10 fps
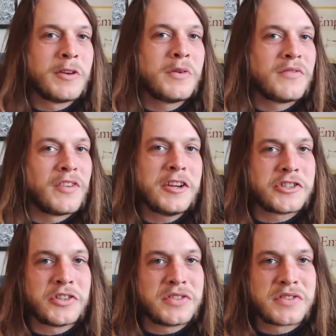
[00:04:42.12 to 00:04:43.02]
to
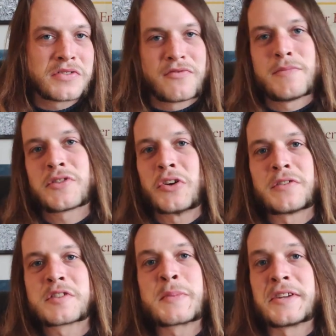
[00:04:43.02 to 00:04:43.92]
invasions from
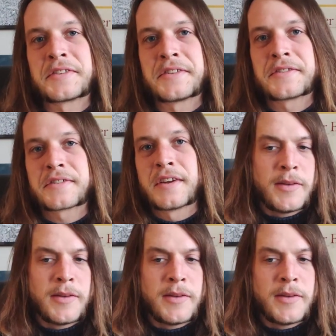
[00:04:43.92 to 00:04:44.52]
certain species.